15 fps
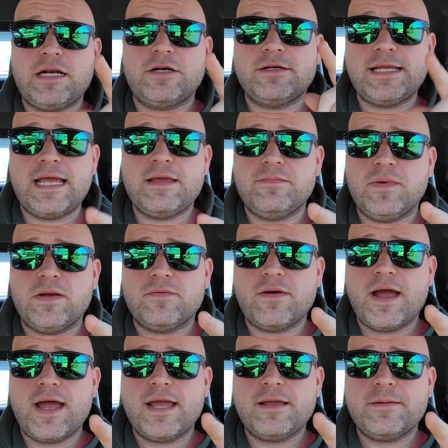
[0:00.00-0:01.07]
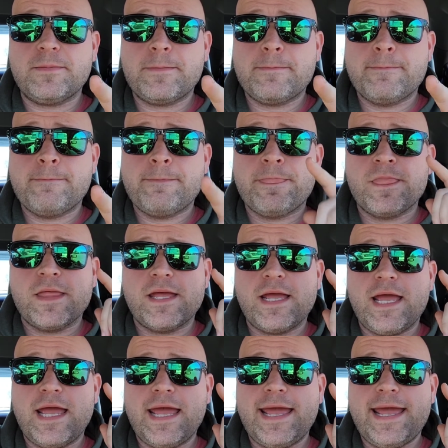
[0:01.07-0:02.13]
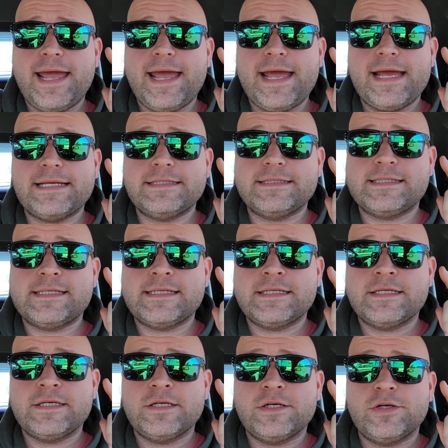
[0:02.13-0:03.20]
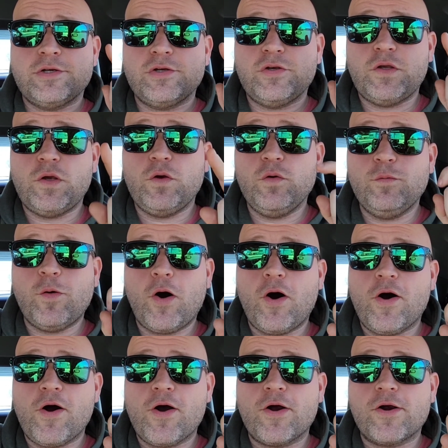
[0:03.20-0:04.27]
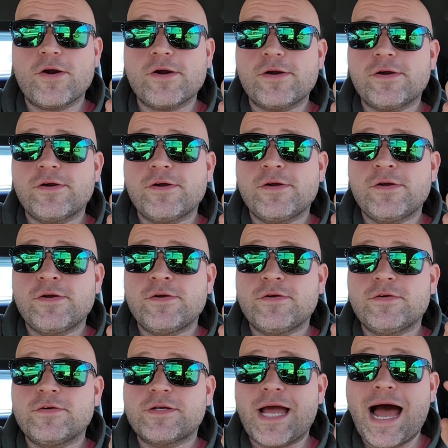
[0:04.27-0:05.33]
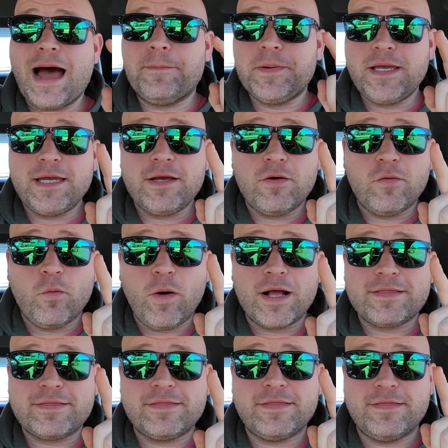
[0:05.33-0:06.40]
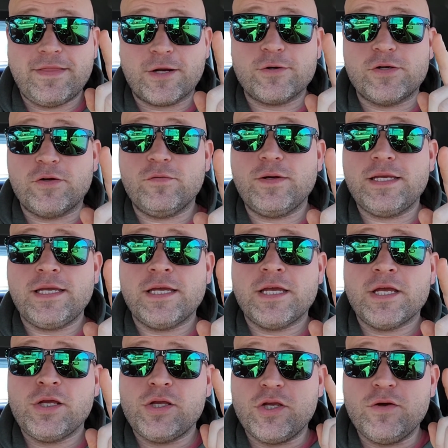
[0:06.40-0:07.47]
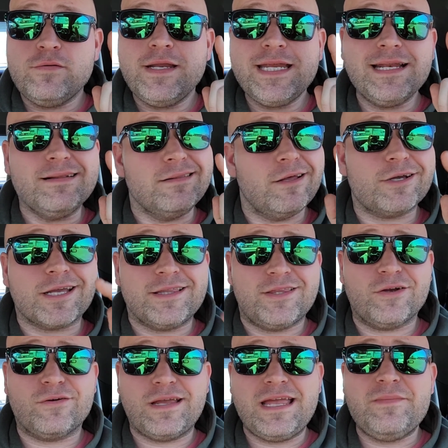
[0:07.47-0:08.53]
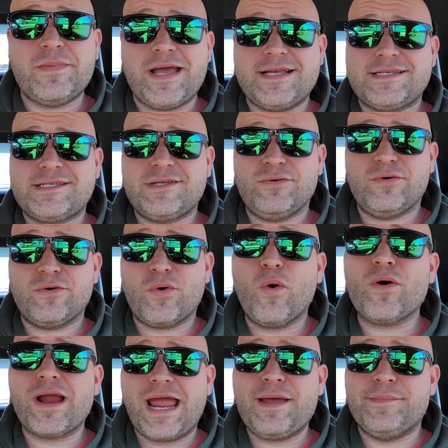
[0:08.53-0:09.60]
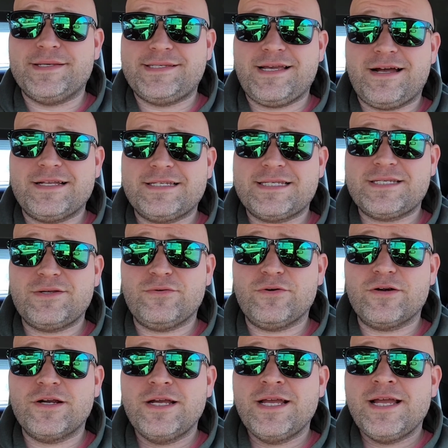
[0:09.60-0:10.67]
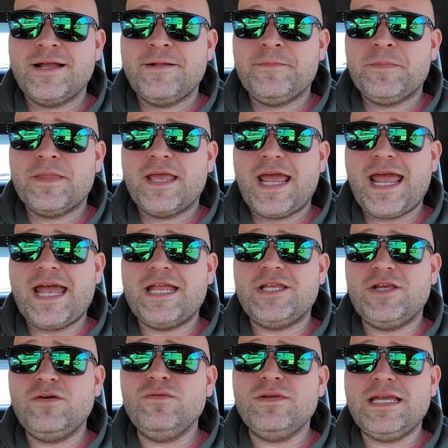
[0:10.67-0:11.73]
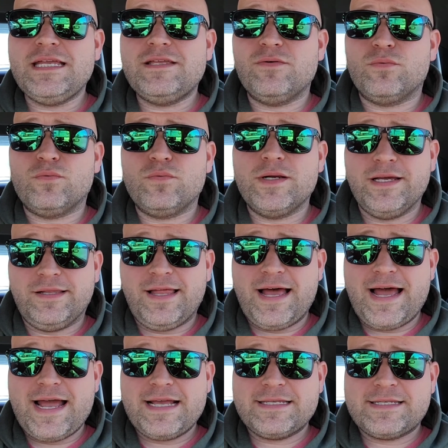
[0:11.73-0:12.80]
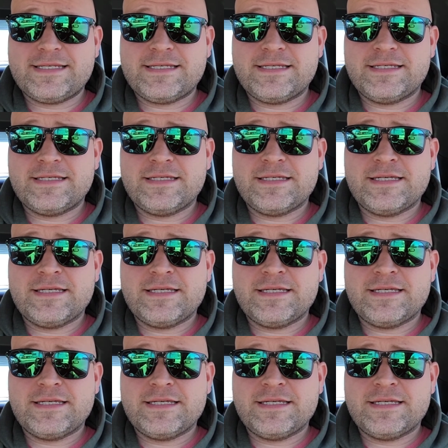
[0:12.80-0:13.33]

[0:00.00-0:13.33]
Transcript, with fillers: entertainment, right? And you are copying what they're doing, you need to look at their eBay store or Amazon store and you need to realize